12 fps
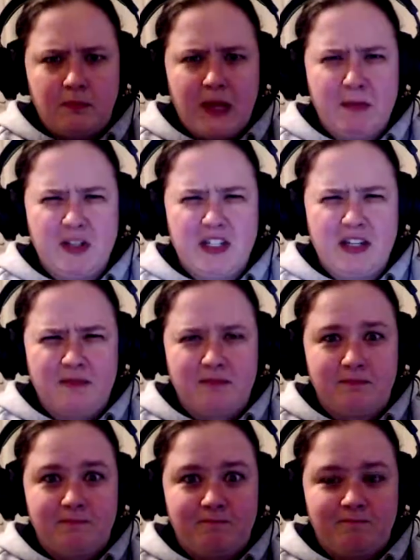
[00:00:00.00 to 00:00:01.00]
of My the body?
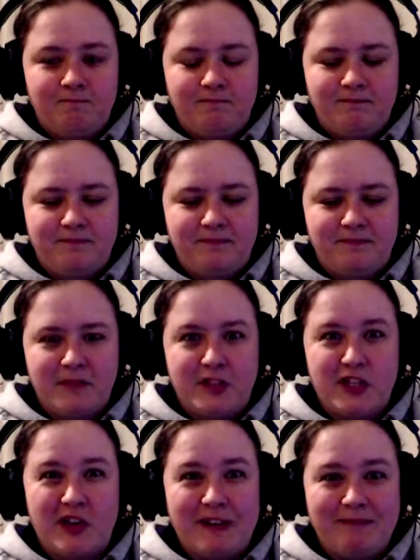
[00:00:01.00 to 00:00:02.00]
Stone of Lucis.
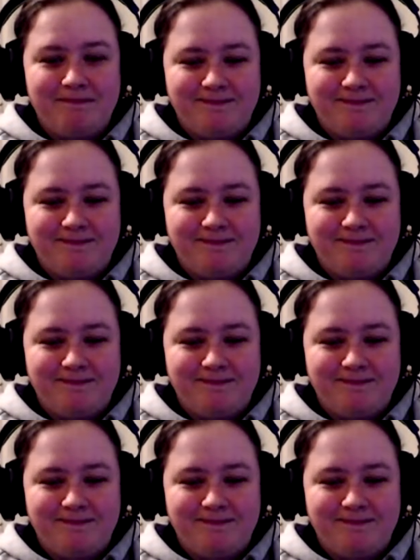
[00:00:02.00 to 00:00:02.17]
Sorry.